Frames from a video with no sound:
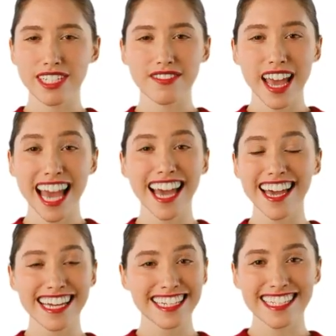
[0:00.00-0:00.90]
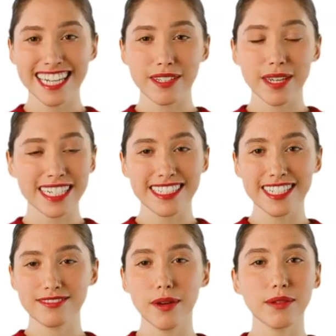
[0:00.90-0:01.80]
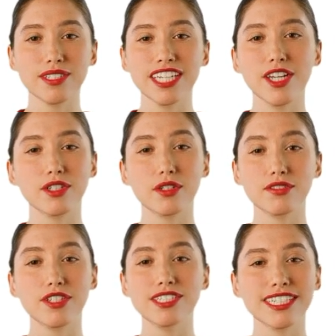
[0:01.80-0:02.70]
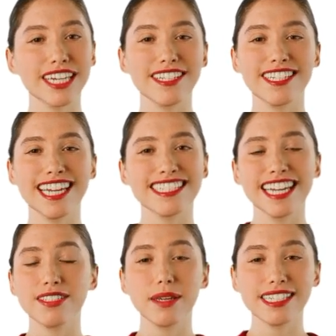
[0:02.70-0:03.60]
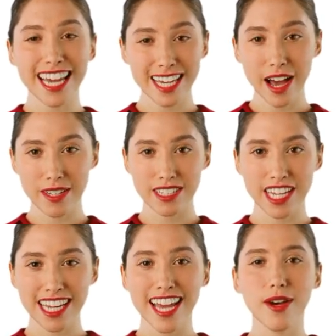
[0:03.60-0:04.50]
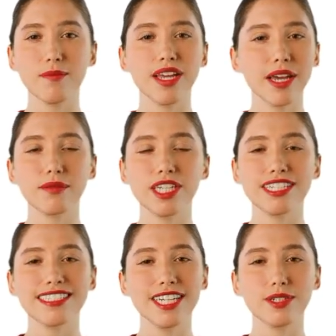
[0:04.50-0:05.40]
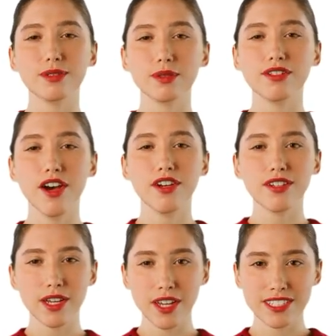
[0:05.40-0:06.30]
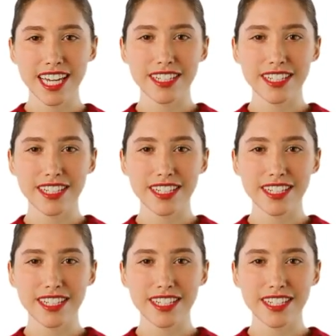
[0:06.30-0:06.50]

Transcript: of AI into databases represents a new frontier in database technology, one that will continue to evolve alongside